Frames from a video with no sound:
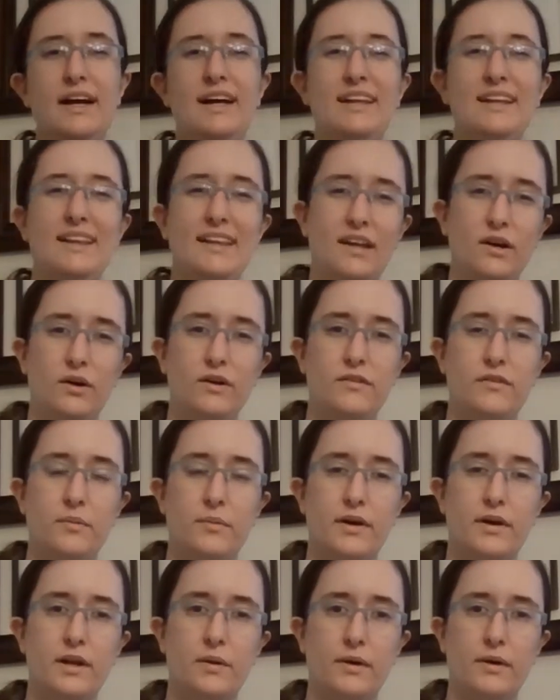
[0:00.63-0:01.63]
Hello
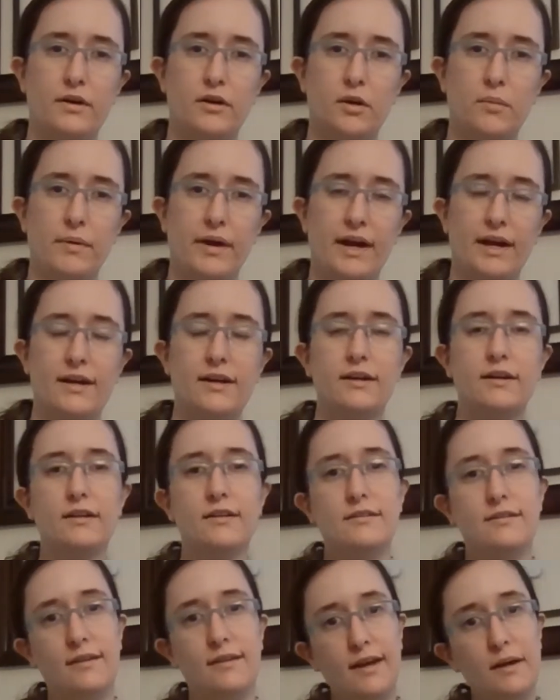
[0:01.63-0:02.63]
everyone and welcome back.
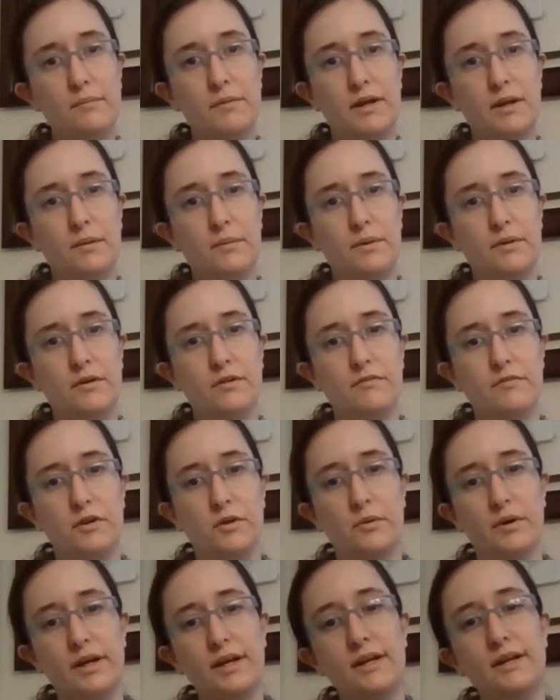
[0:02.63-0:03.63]
Today I'm going to be
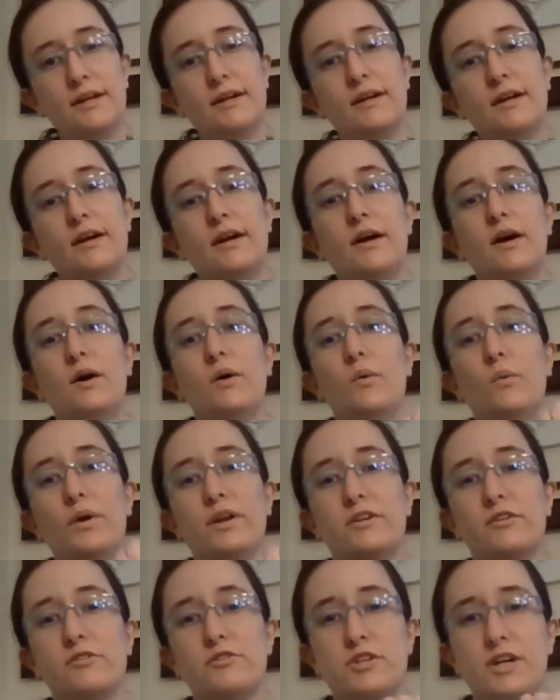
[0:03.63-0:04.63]
reviewing
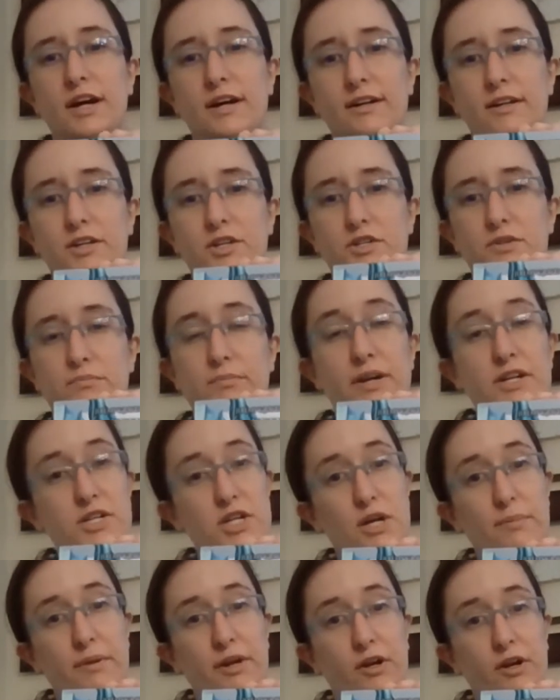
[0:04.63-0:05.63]
Winter's Challenge by
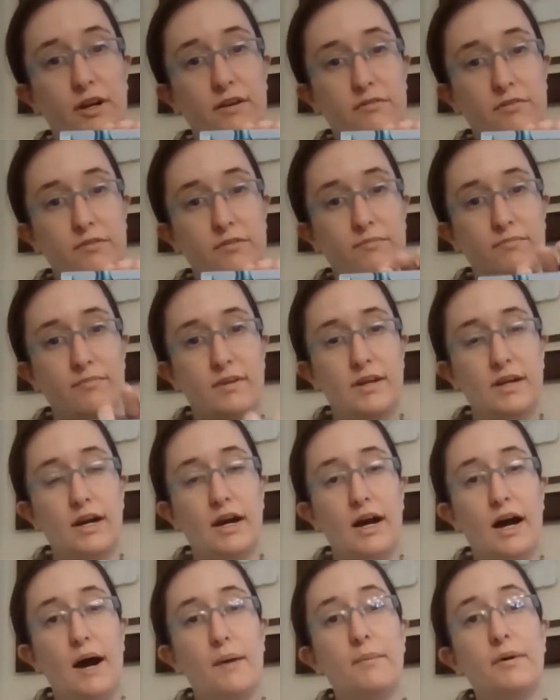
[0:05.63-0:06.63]
Jeremy Graves.
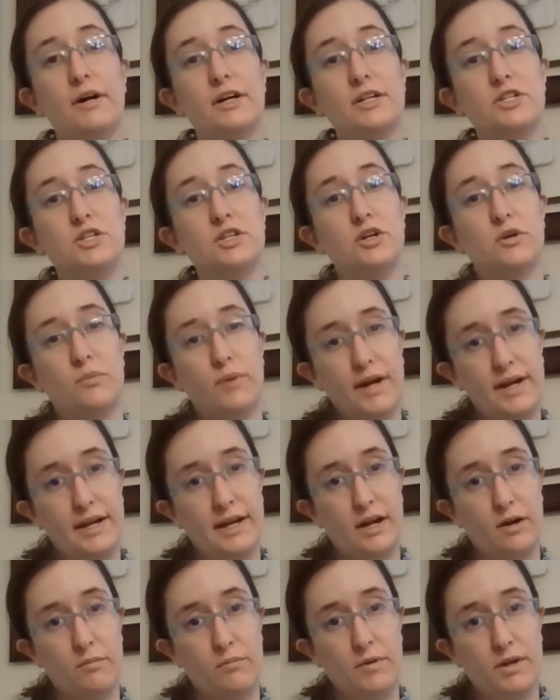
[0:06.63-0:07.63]
I'm going to let you know right
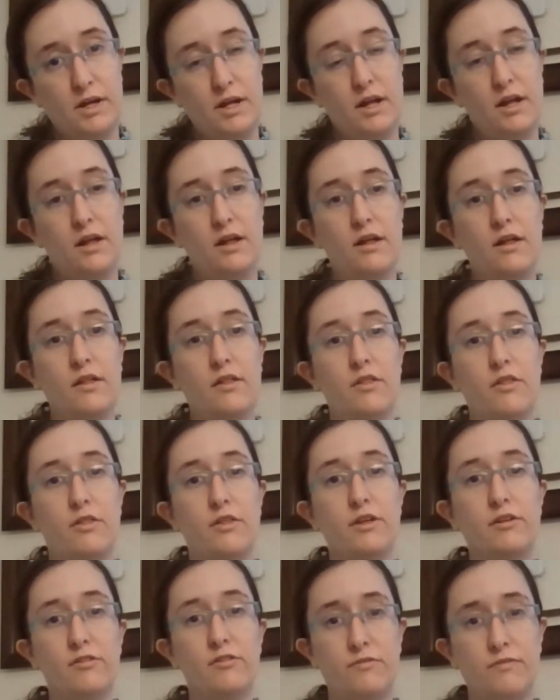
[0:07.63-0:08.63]
now,
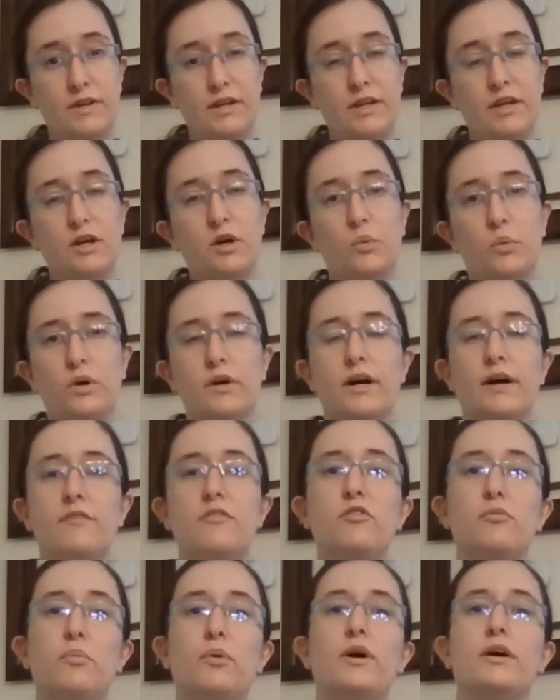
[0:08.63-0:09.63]
this video will have
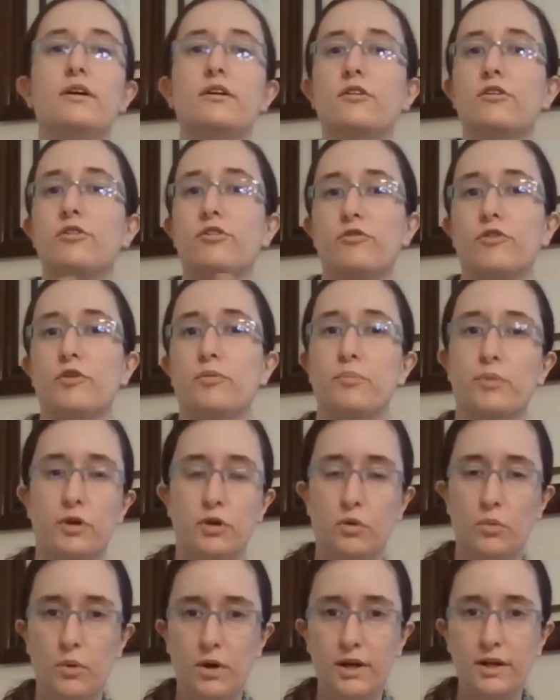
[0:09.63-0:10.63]
spoilers for
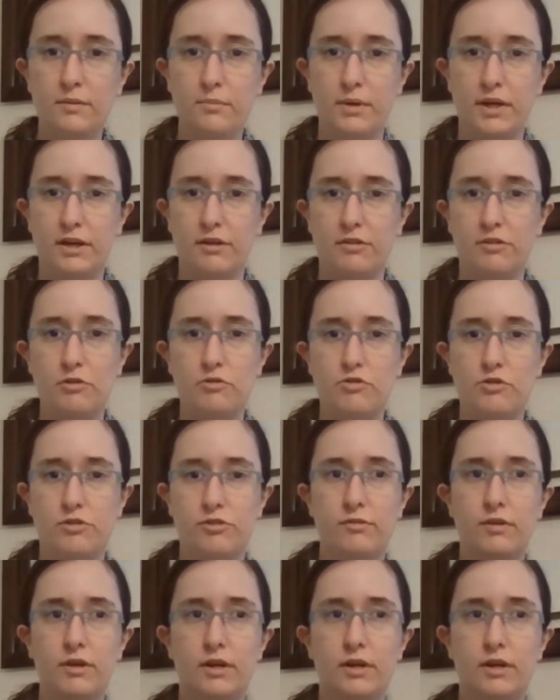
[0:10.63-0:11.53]
book 1 because you just